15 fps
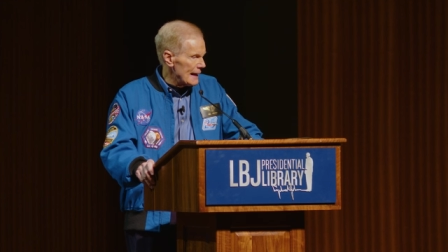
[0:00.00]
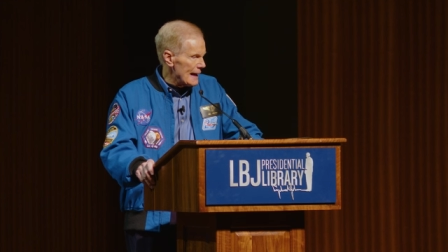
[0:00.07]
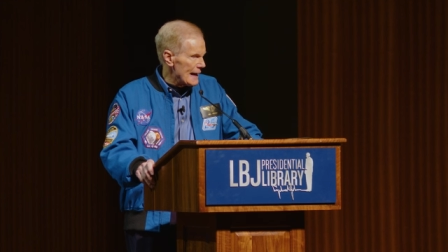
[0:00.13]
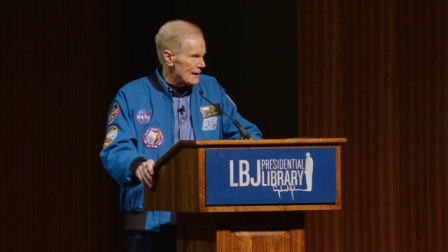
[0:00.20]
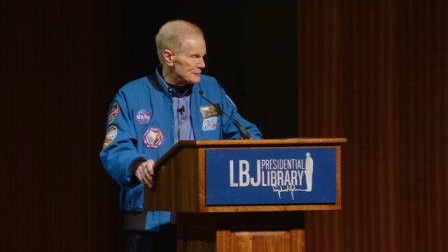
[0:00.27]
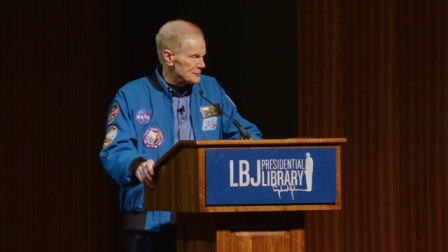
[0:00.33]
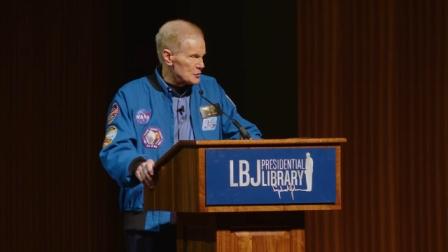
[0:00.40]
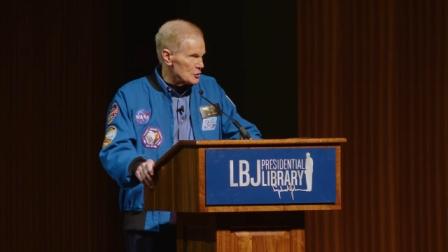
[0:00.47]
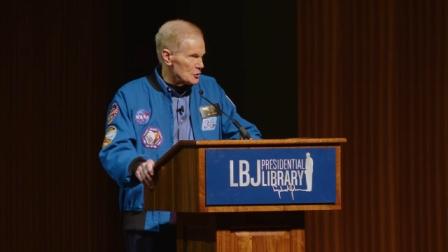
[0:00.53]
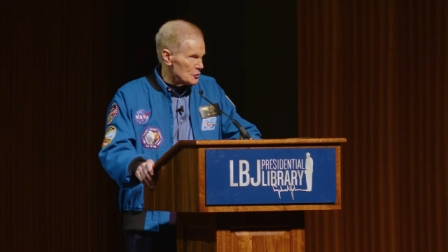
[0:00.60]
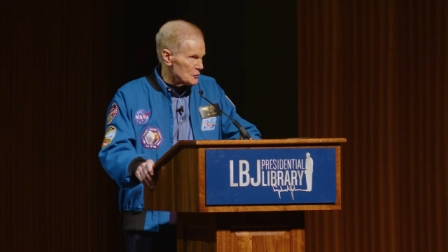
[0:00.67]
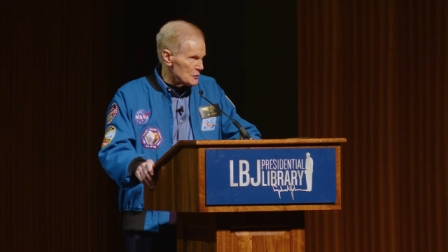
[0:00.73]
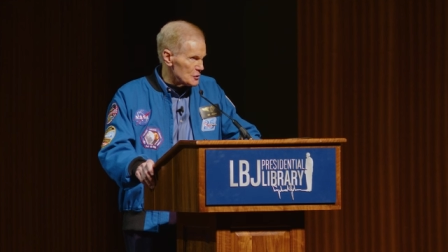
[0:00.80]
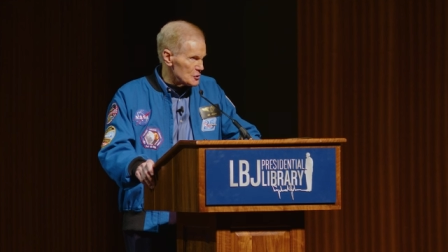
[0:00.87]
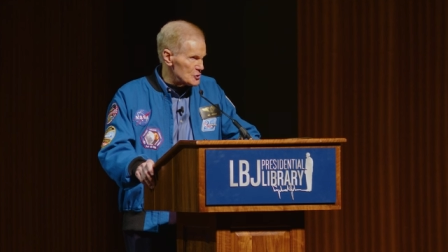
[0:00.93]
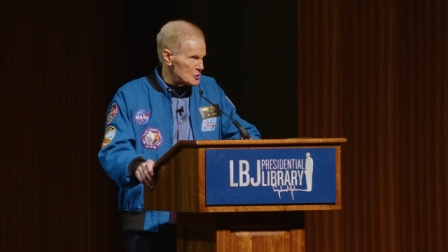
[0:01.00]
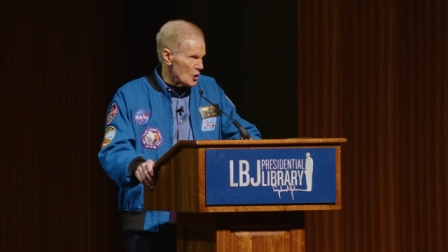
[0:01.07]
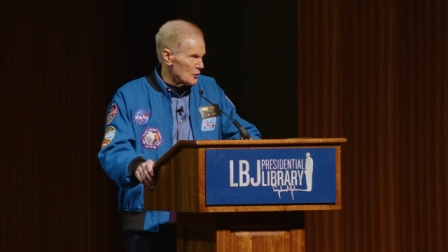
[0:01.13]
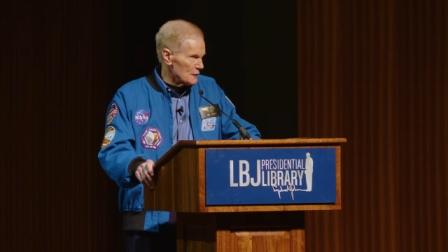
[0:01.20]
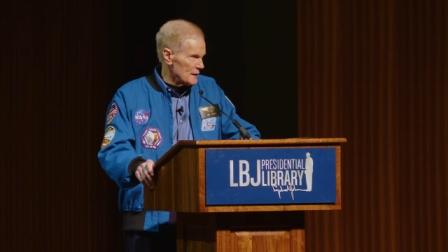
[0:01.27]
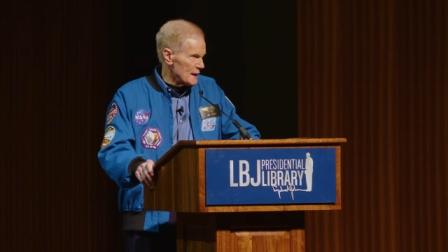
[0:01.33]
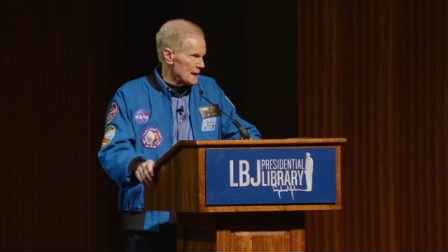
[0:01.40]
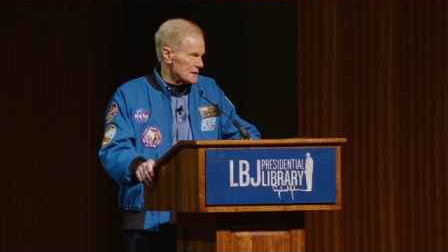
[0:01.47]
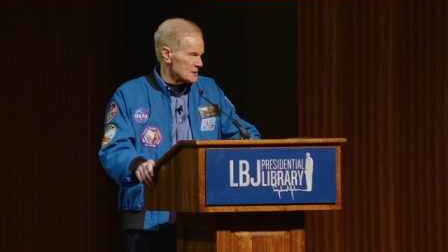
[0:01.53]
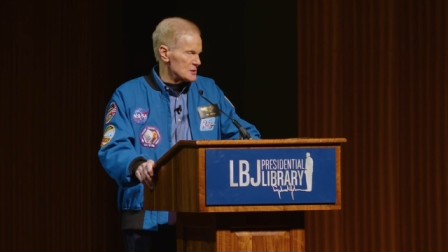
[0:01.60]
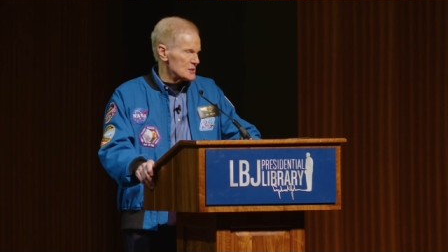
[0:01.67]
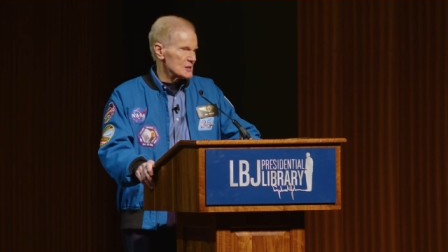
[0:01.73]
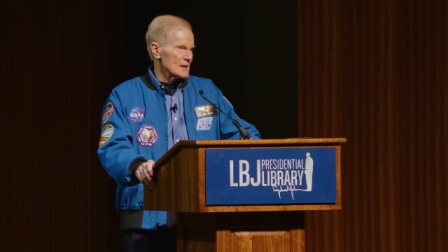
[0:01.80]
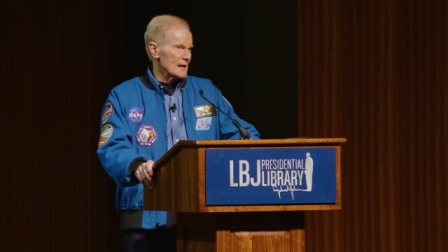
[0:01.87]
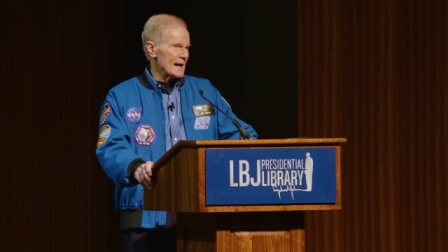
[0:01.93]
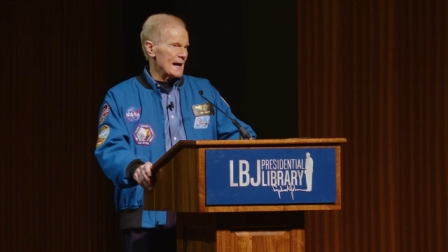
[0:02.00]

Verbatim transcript: after the Soviets